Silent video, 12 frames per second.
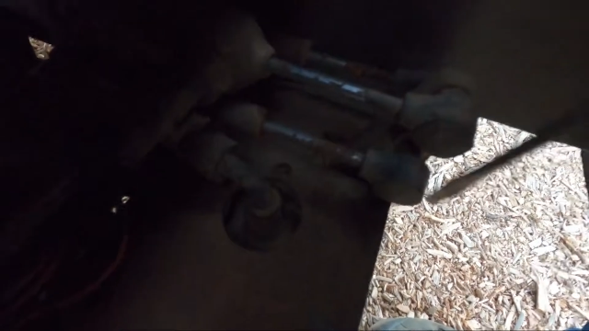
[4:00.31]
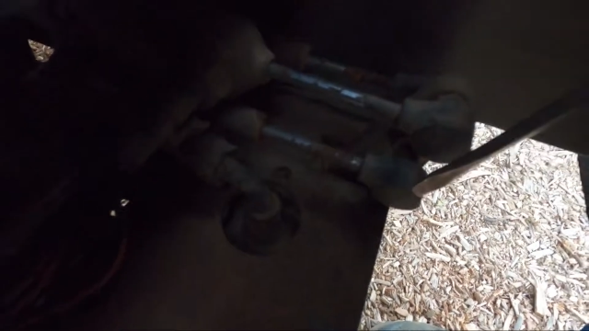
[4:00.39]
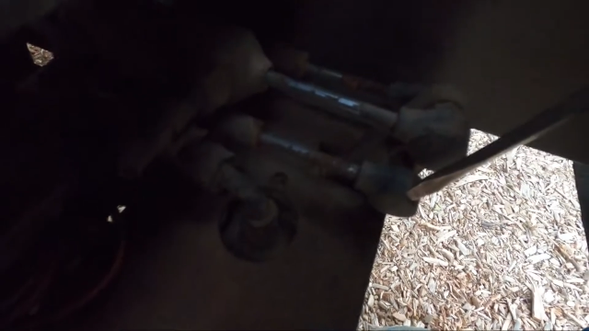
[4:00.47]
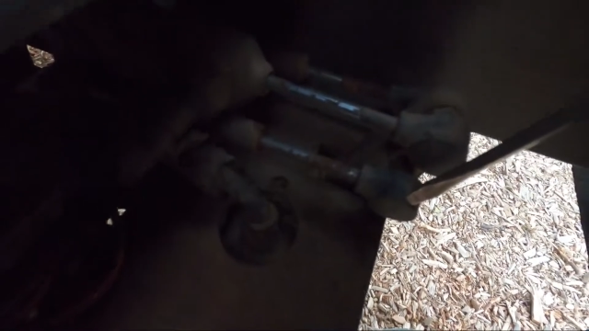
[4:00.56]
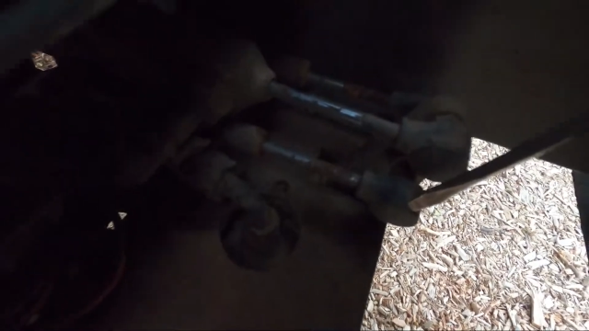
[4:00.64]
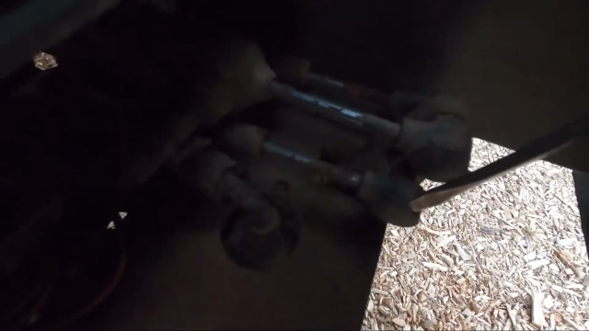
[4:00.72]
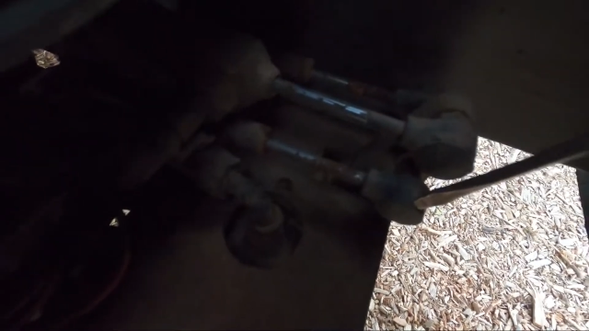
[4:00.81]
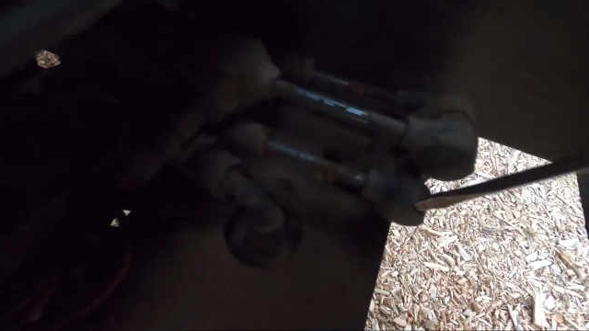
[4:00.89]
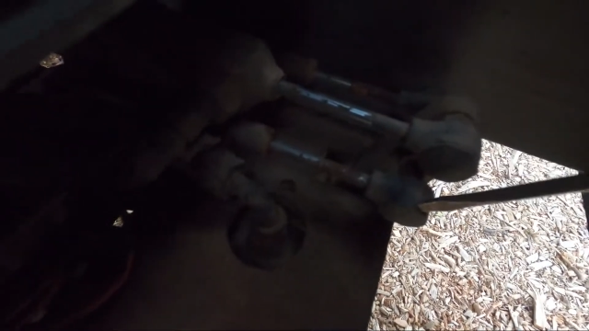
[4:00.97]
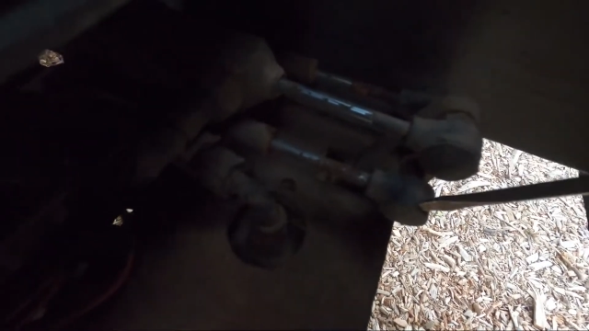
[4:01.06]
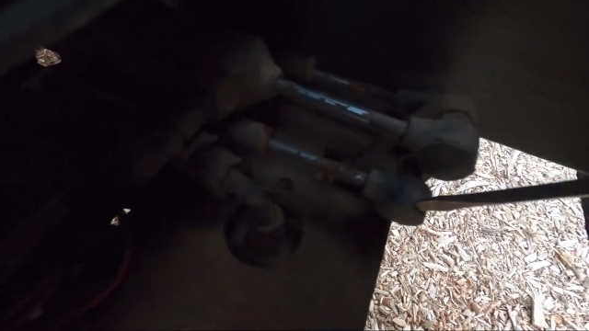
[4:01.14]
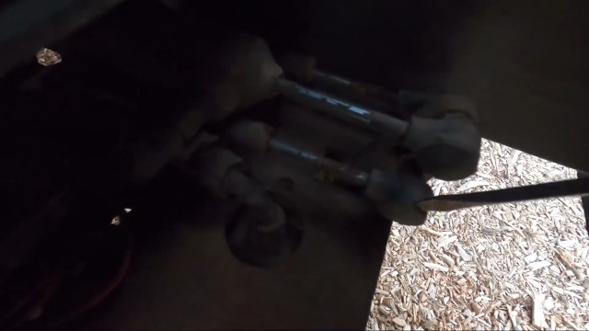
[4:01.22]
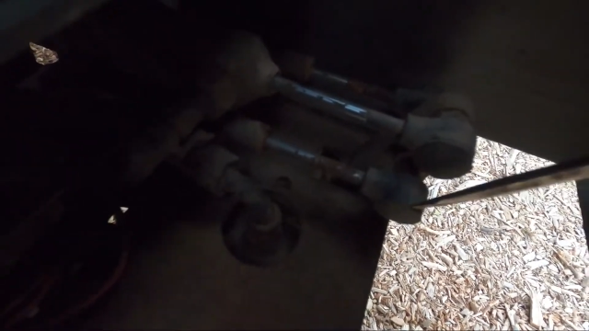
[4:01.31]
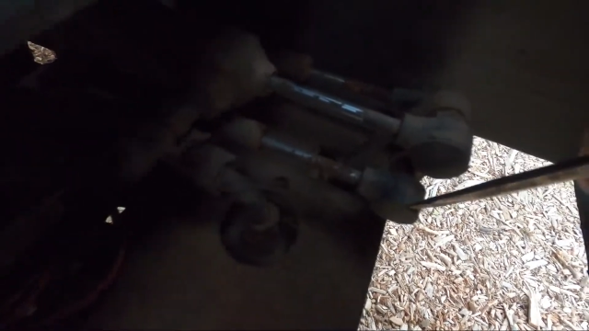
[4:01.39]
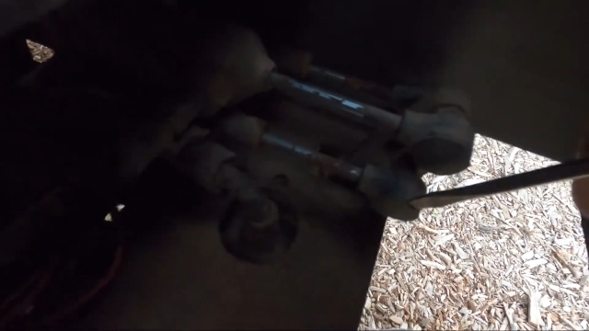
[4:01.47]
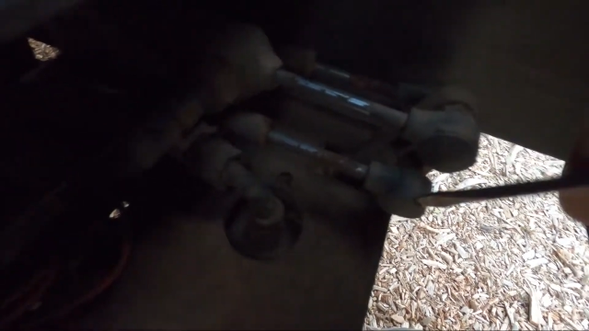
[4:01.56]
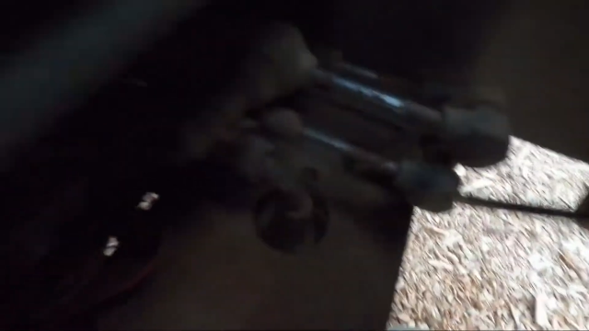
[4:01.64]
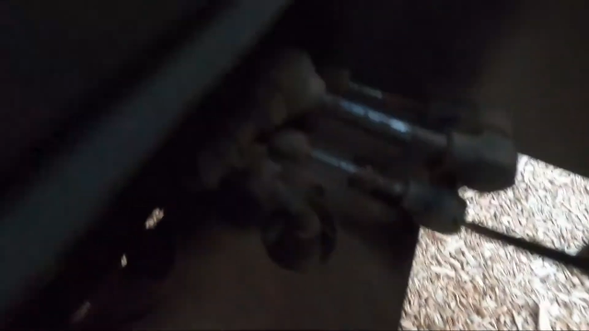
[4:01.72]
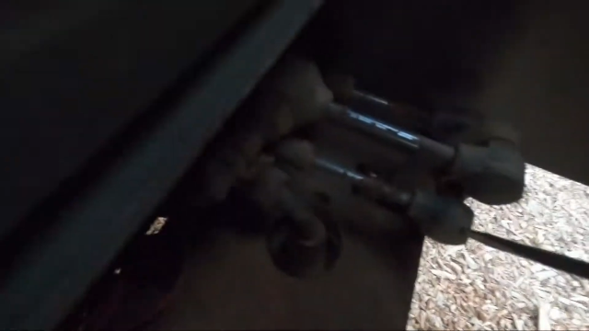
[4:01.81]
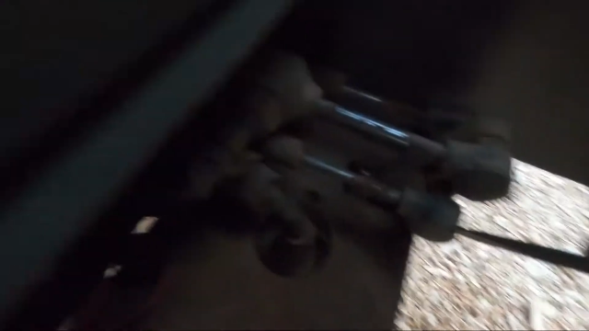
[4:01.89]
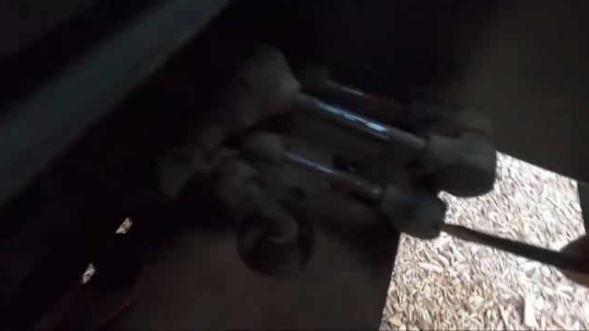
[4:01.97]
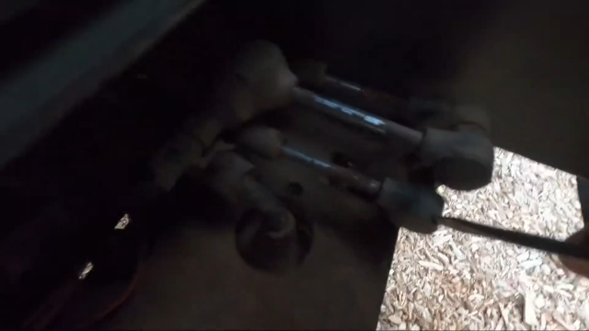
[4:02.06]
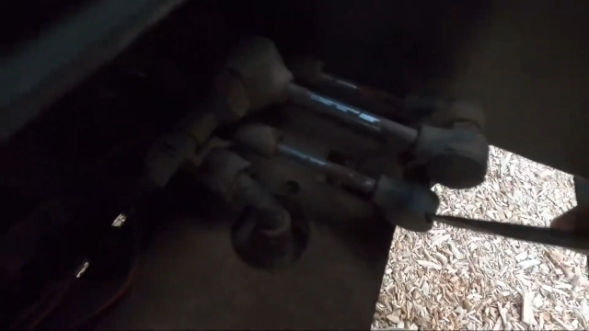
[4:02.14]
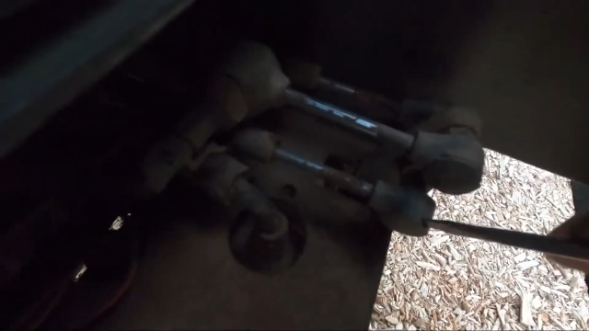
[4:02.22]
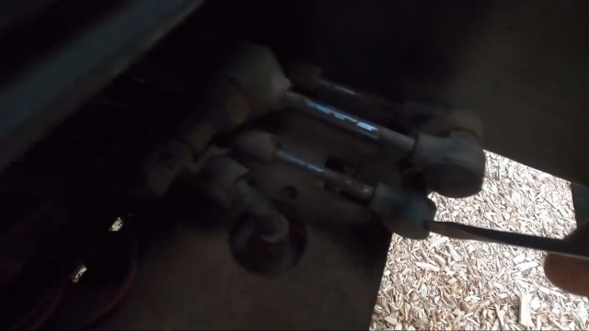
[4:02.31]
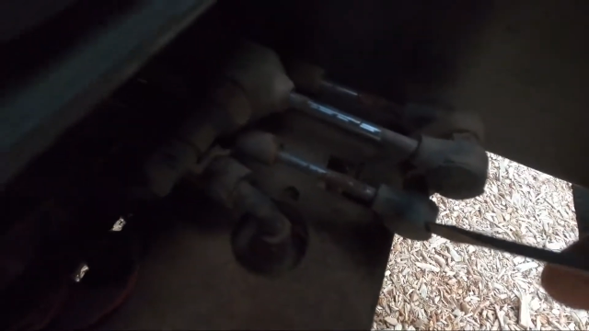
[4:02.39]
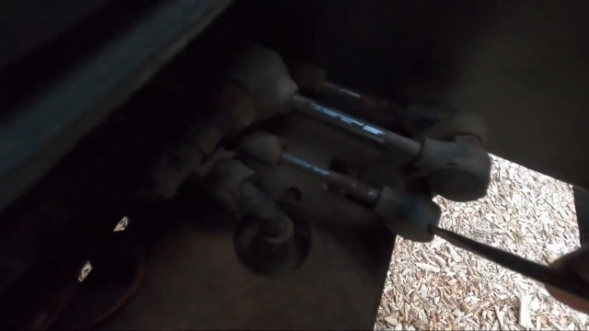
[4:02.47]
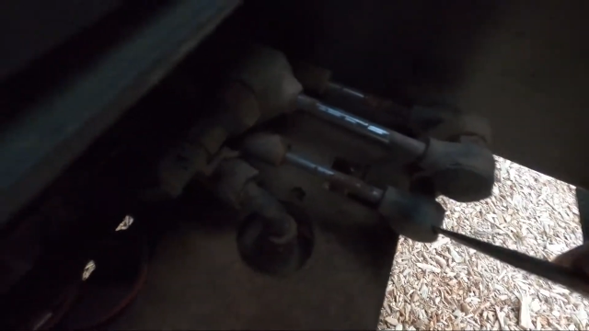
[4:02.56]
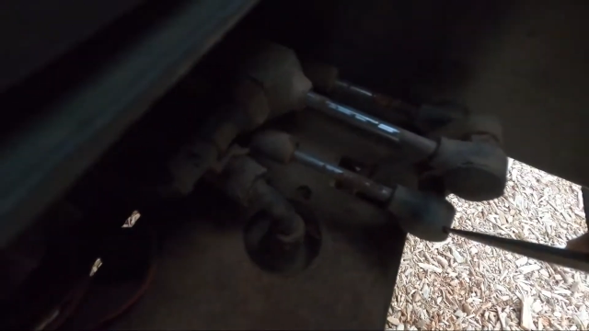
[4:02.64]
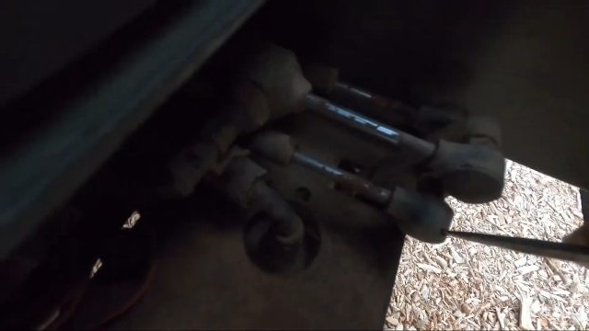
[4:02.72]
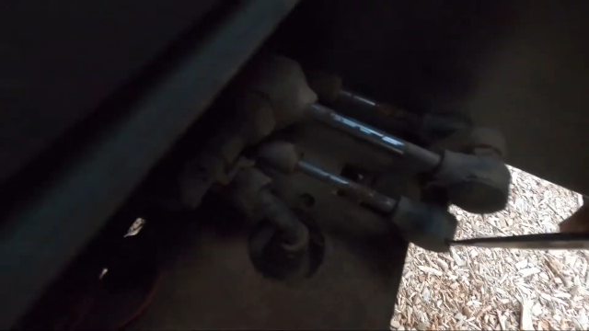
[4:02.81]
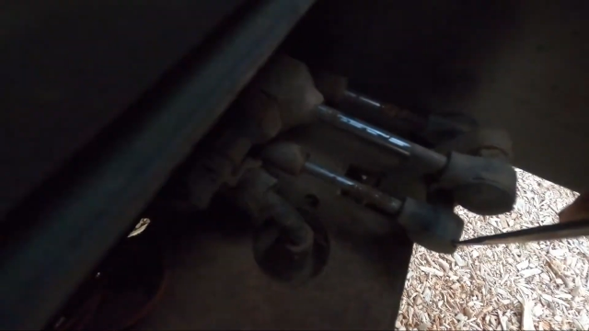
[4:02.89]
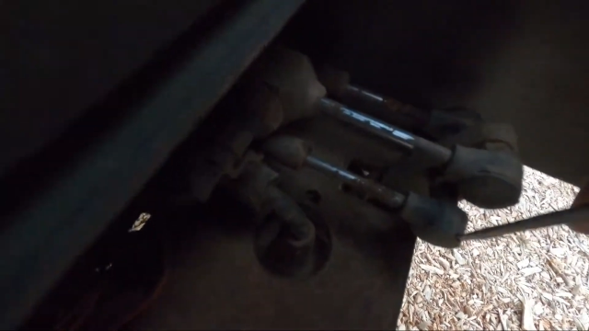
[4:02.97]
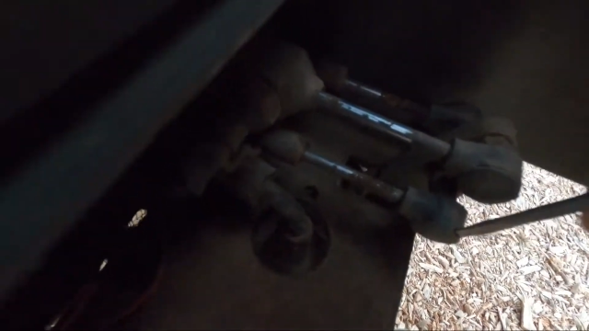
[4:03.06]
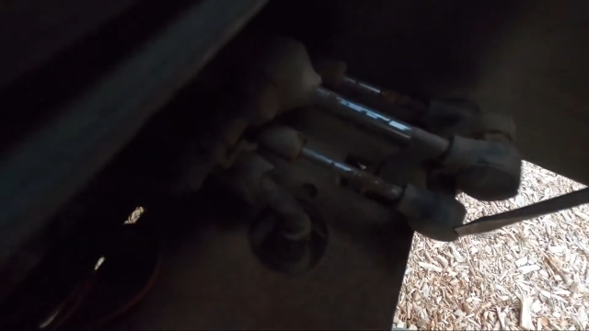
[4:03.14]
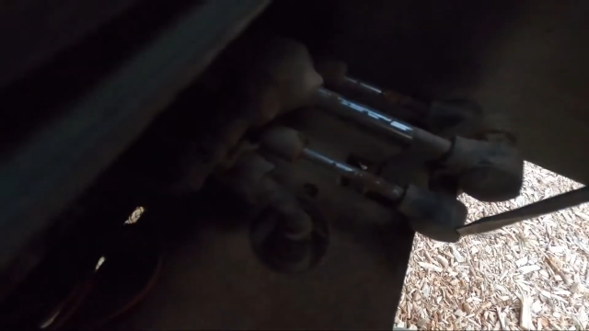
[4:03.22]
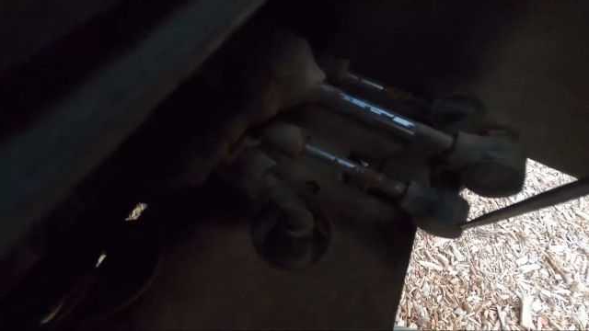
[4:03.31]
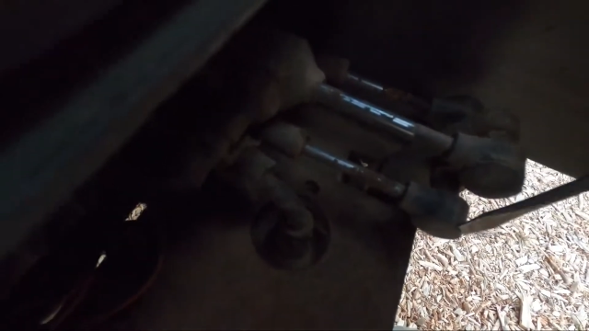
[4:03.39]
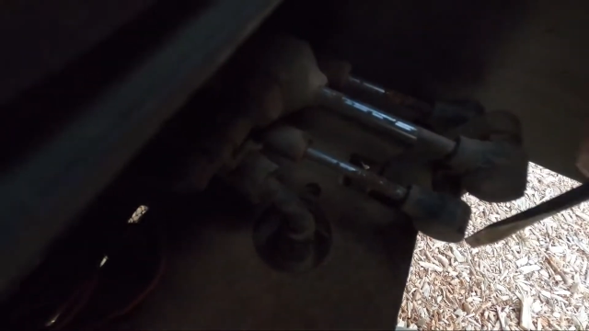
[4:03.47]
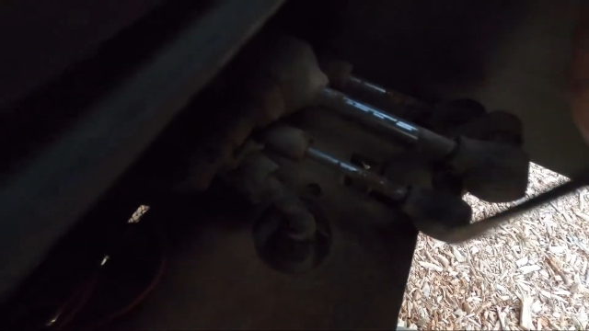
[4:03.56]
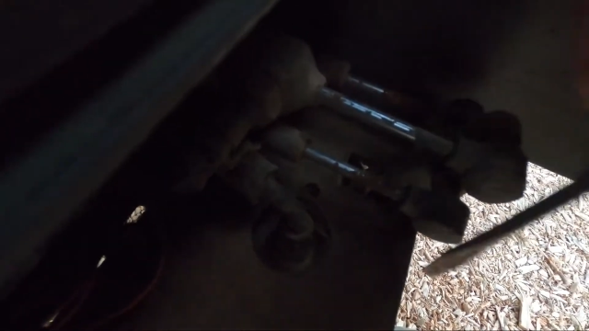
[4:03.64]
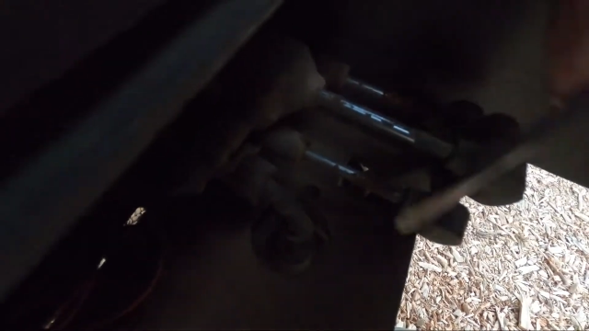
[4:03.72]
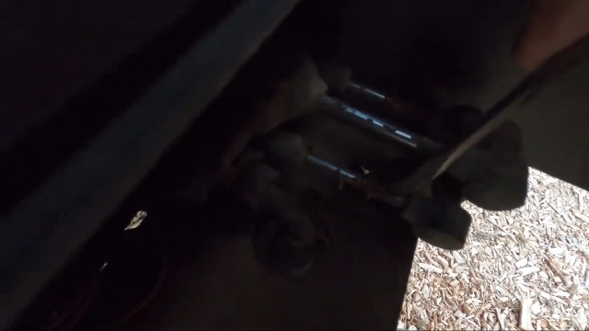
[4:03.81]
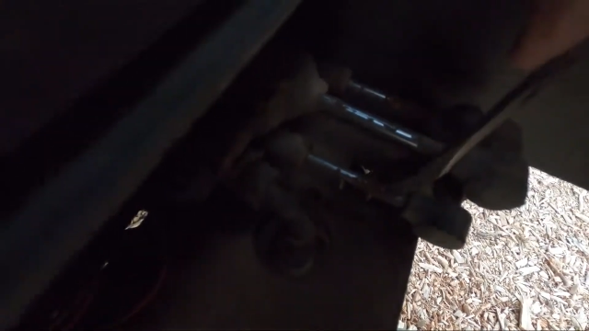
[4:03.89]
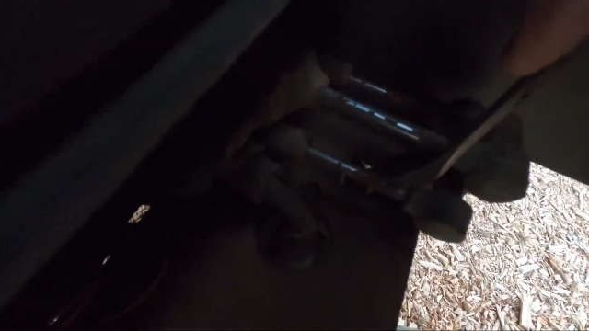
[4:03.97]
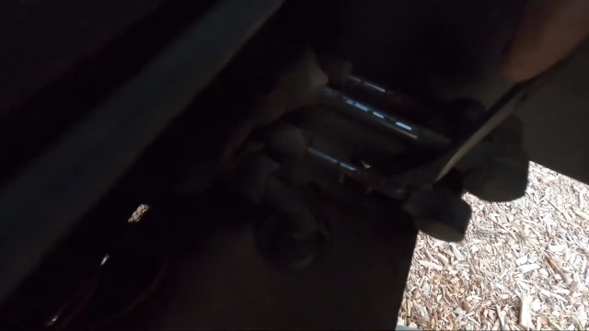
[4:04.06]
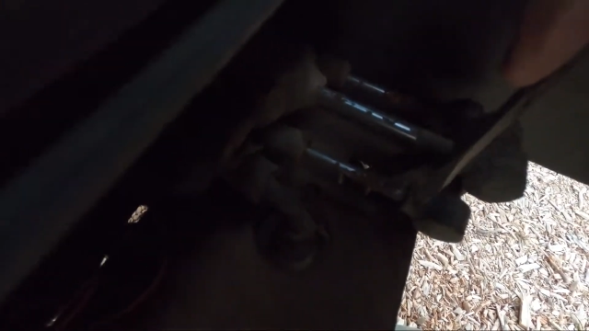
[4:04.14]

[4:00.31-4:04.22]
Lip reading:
[unreadable: no face in view]